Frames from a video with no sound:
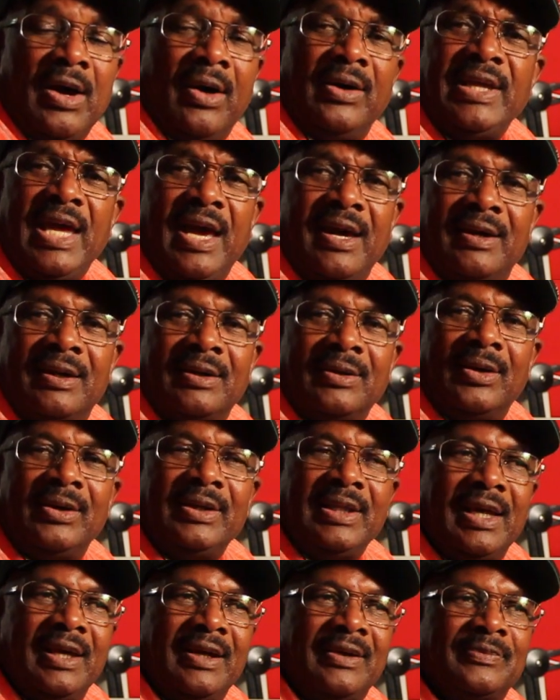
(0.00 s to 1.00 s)
Oh yeah.
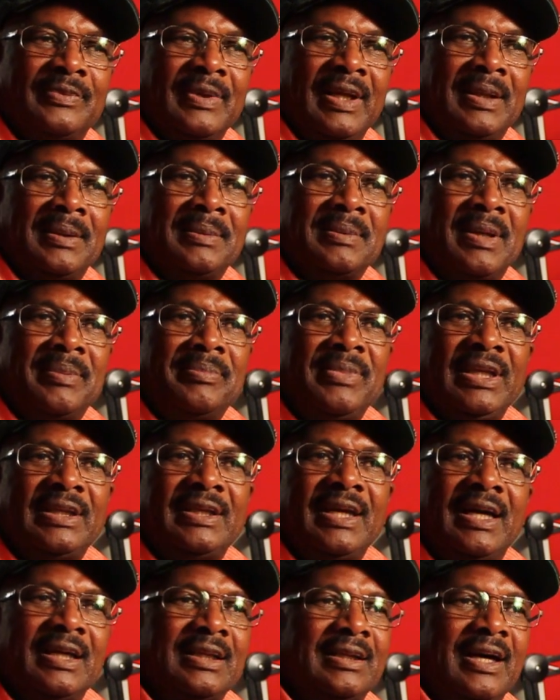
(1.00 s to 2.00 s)
I mean,
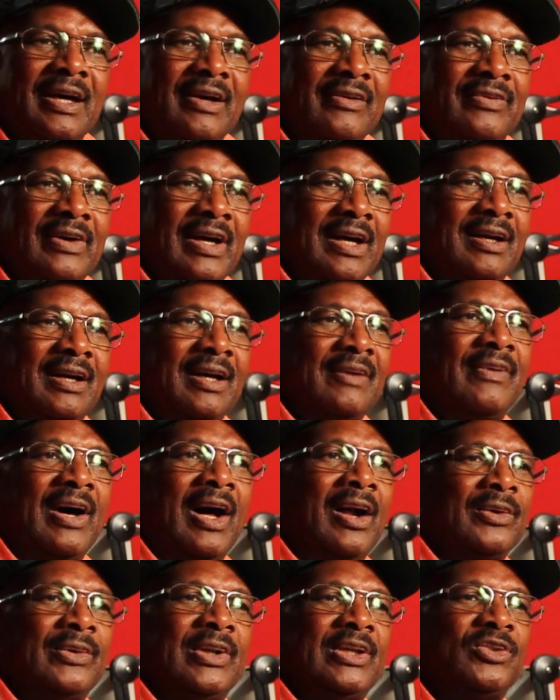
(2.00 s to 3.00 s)
I've
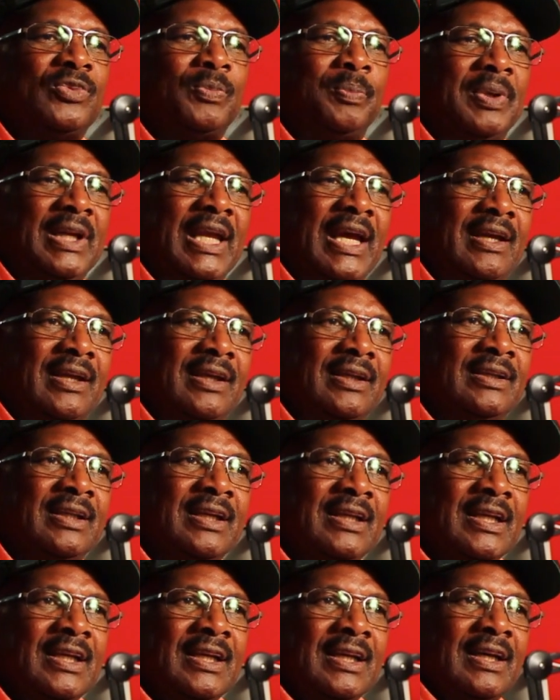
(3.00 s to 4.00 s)
always played
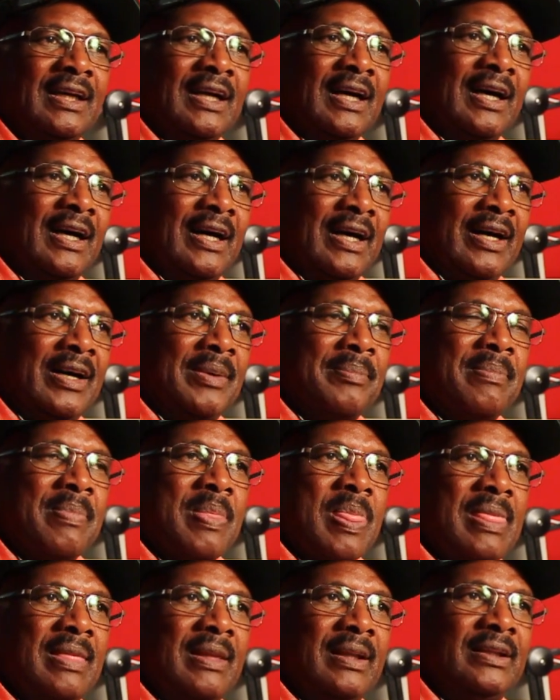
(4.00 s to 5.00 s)

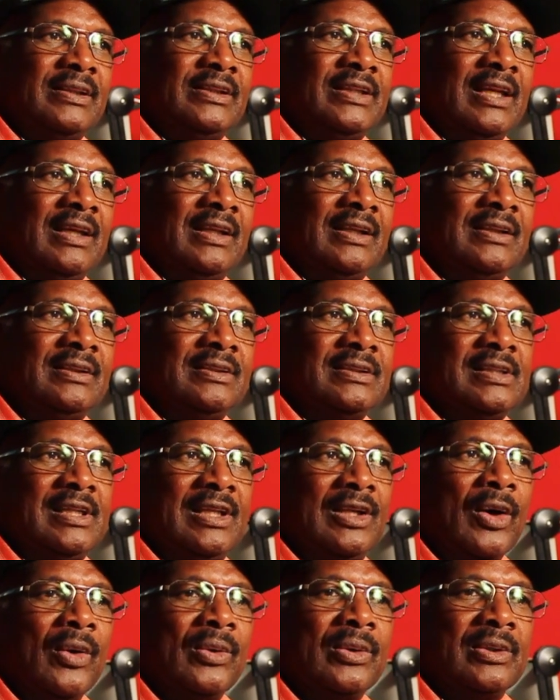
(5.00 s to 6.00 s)
the
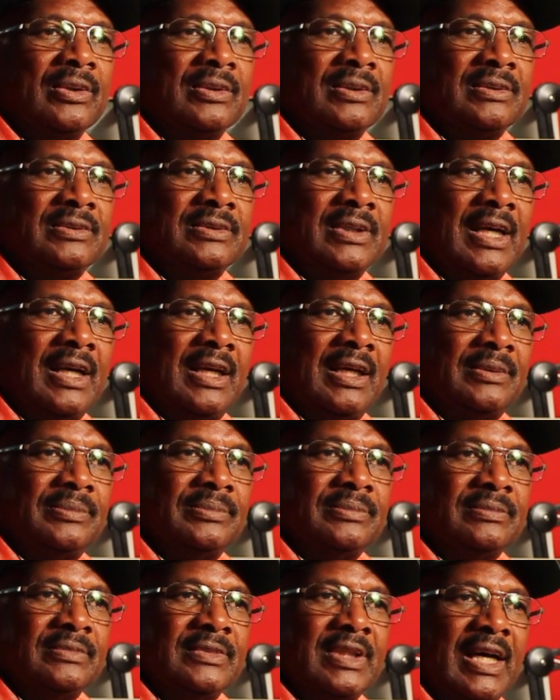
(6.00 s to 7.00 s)
local
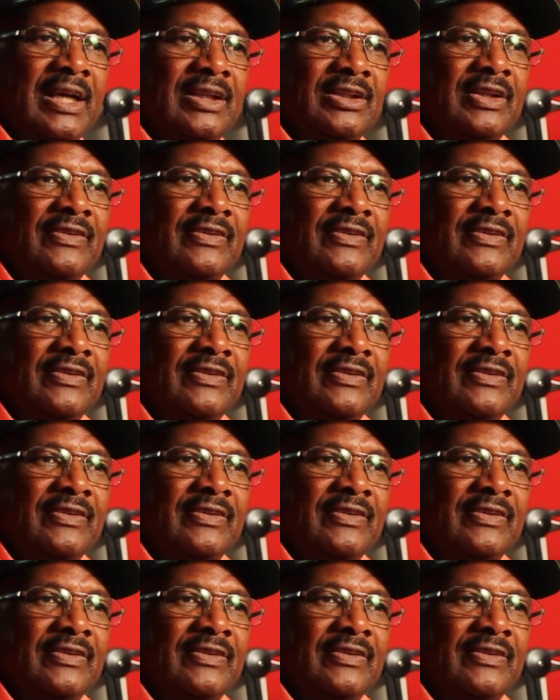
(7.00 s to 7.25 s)
guys.